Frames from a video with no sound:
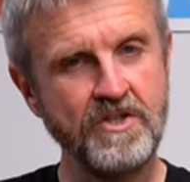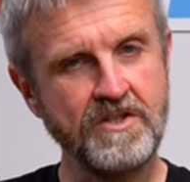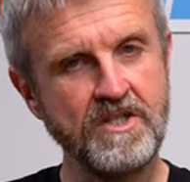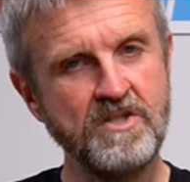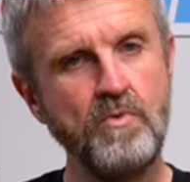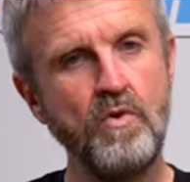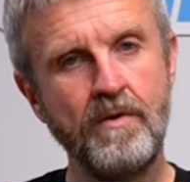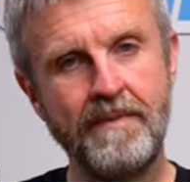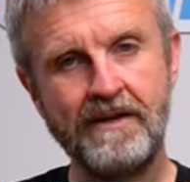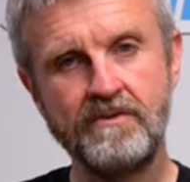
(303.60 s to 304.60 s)
just a small
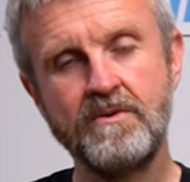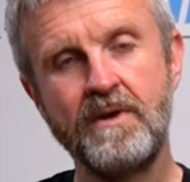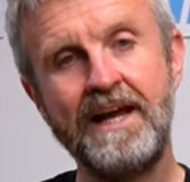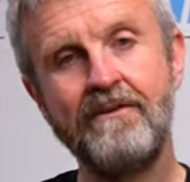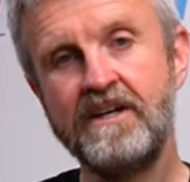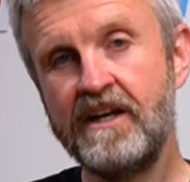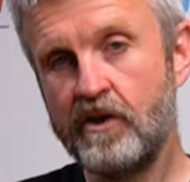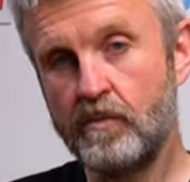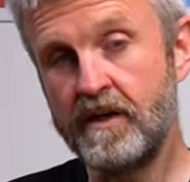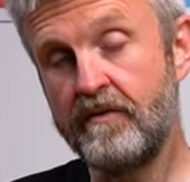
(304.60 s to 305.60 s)
amount to allow in a
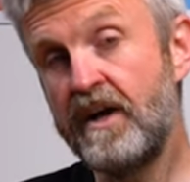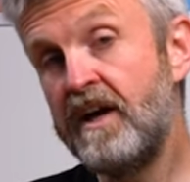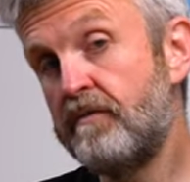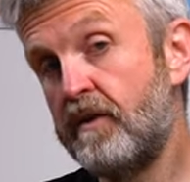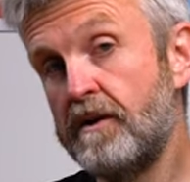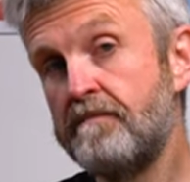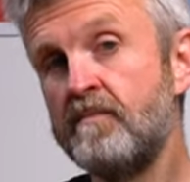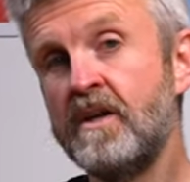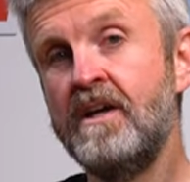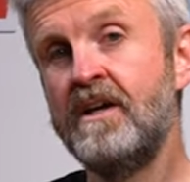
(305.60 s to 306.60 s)
little bit of airflow.
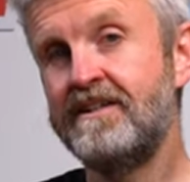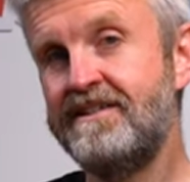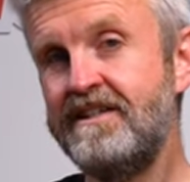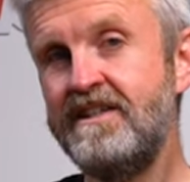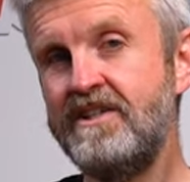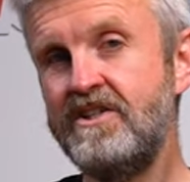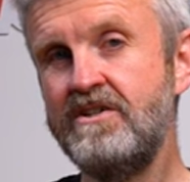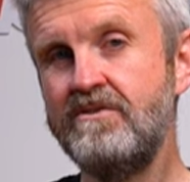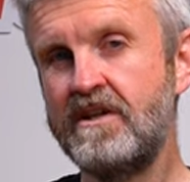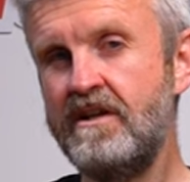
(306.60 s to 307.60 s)
I did need to
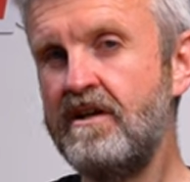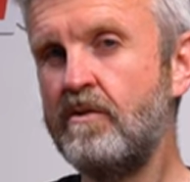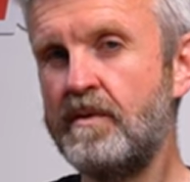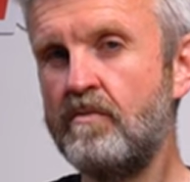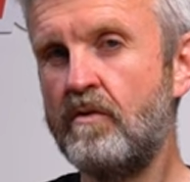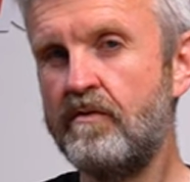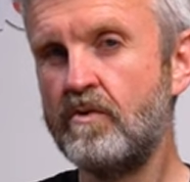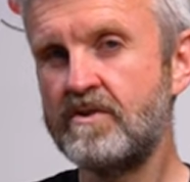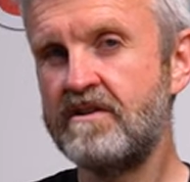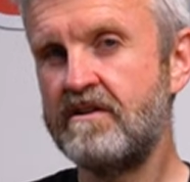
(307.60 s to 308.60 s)
use a little bit more
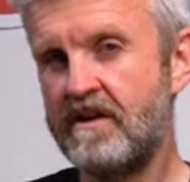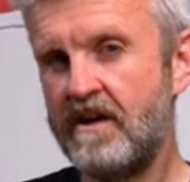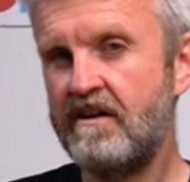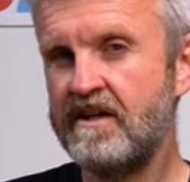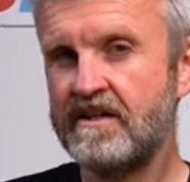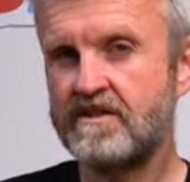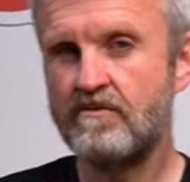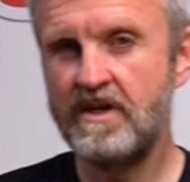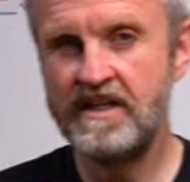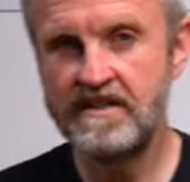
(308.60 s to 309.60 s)
force than I'd like to
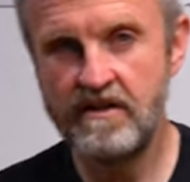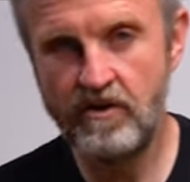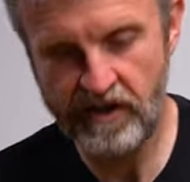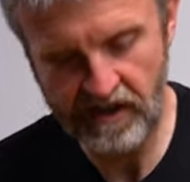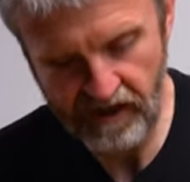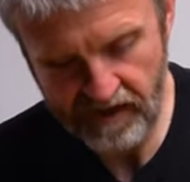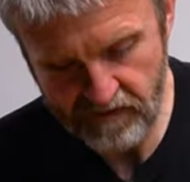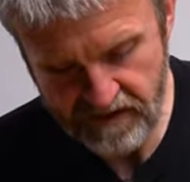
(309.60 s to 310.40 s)
release the locking clip